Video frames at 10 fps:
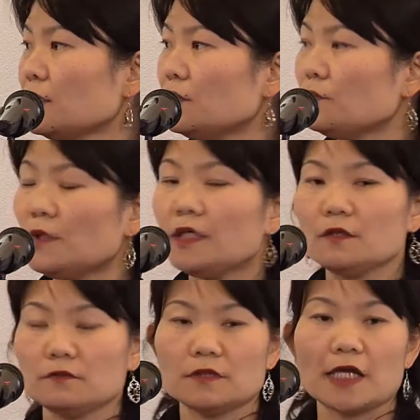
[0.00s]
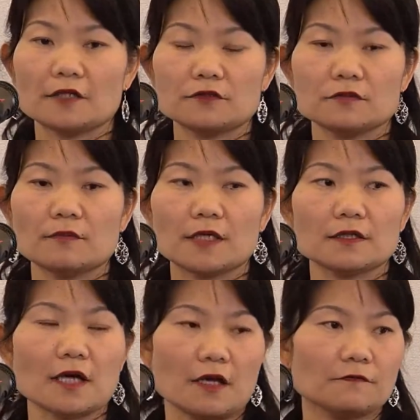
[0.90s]
we would like to
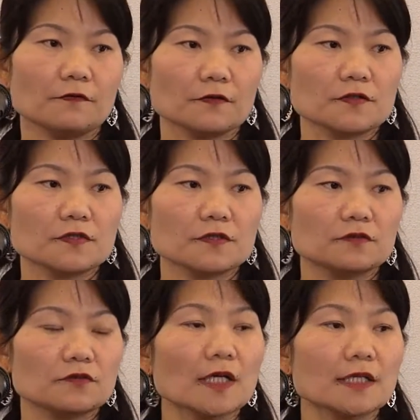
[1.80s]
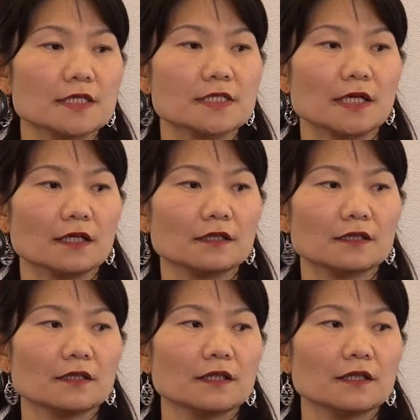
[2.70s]
make efforts to understand